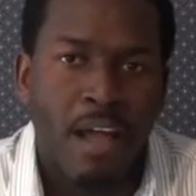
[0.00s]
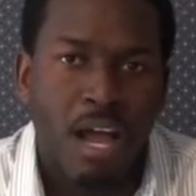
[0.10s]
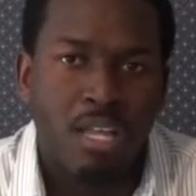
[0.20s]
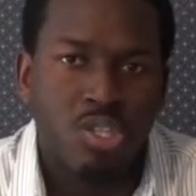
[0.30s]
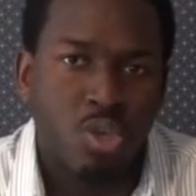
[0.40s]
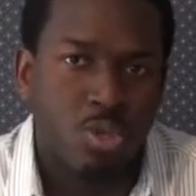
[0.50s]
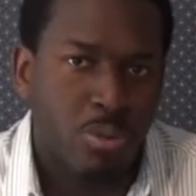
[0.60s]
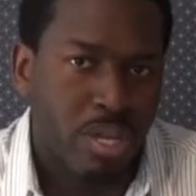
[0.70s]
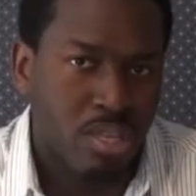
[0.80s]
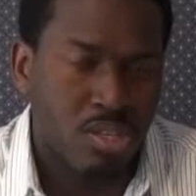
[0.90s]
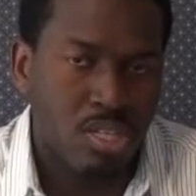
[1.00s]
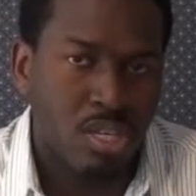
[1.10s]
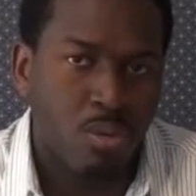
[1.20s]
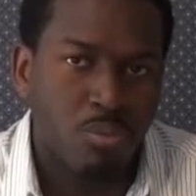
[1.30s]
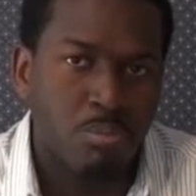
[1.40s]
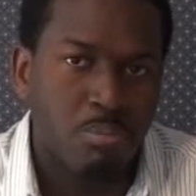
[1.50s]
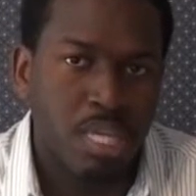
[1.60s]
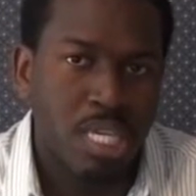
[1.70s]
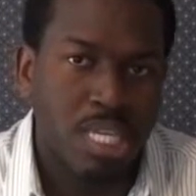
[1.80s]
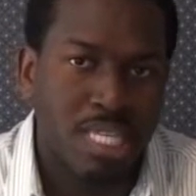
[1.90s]
uh, news breaker this year would
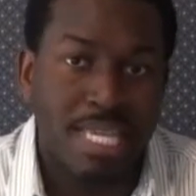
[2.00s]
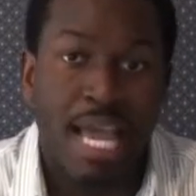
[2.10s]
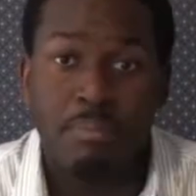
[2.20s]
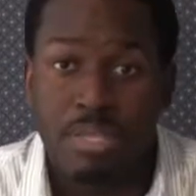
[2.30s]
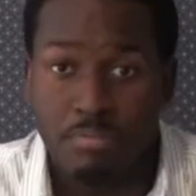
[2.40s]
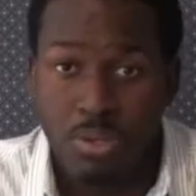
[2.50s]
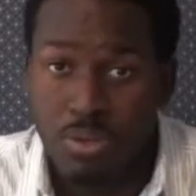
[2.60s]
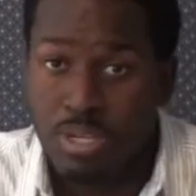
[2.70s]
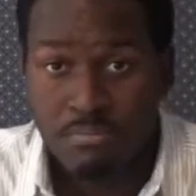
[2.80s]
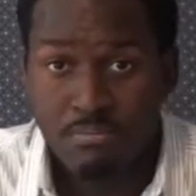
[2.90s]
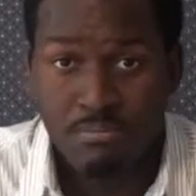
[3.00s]
be tablet computing.